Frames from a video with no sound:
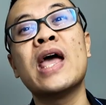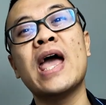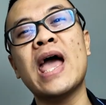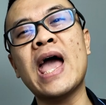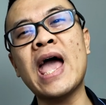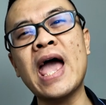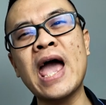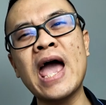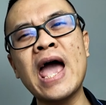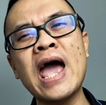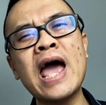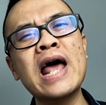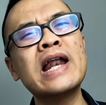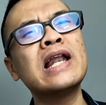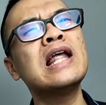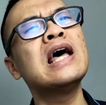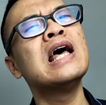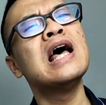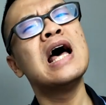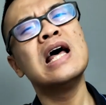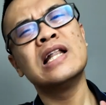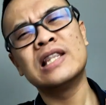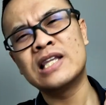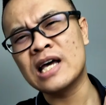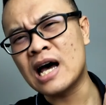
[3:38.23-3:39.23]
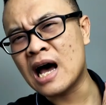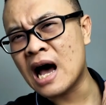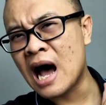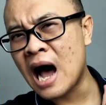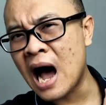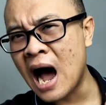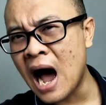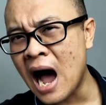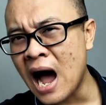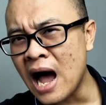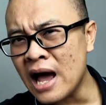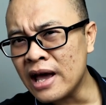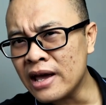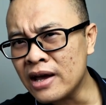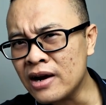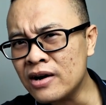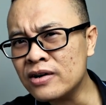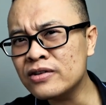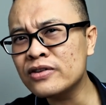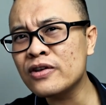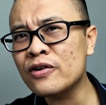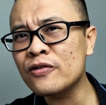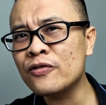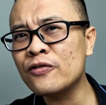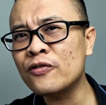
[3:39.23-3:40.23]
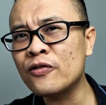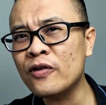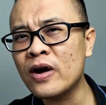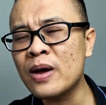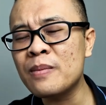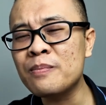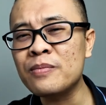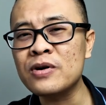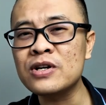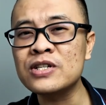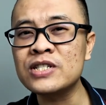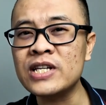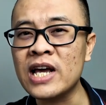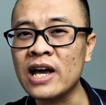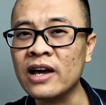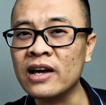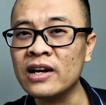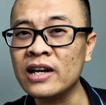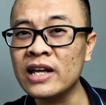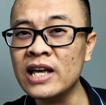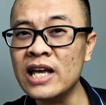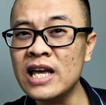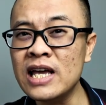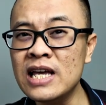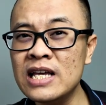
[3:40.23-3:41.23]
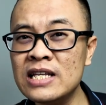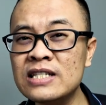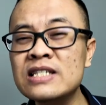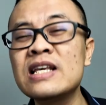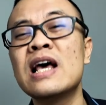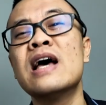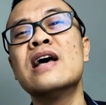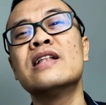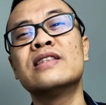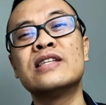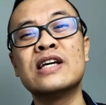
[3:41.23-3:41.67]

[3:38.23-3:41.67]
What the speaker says: And the higher the frame per second is,